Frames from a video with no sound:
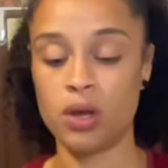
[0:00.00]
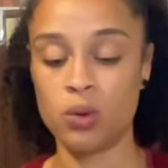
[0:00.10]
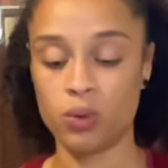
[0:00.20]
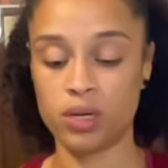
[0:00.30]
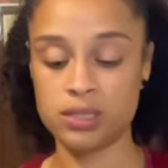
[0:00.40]

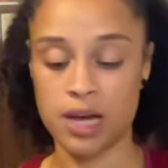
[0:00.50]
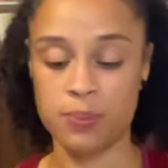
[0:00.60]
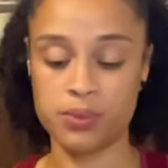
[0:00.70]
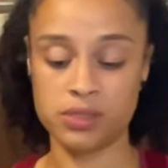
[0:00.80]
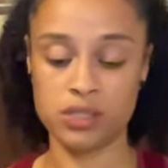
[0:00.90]
What is
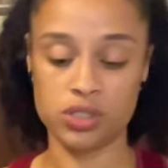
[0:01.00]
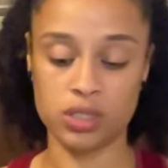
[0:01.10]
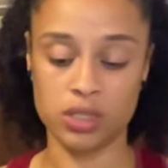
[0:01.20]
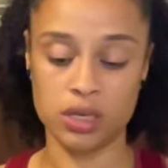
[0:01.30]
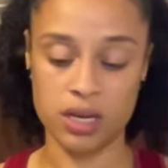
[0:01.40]

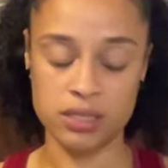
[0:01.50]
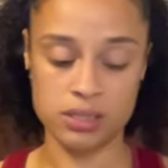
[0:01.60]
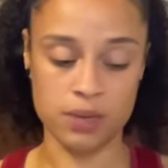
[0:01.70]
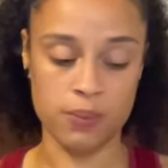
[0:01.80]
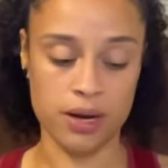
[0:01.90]
opposition and
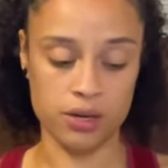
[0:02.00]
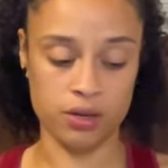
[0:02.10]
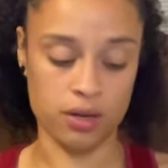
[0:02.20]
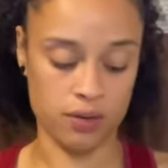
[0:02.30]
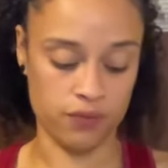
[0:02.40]
step out of your
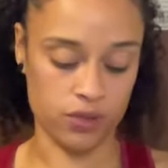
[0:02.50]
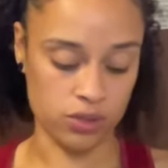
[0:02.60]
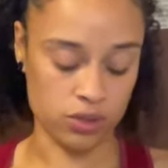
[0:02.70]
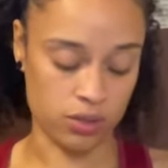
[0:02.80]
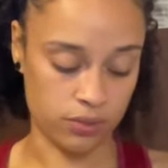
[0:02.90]
comfort
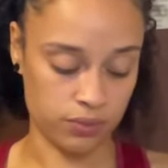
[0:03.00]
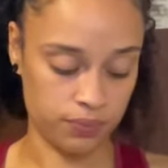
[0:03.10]
zone?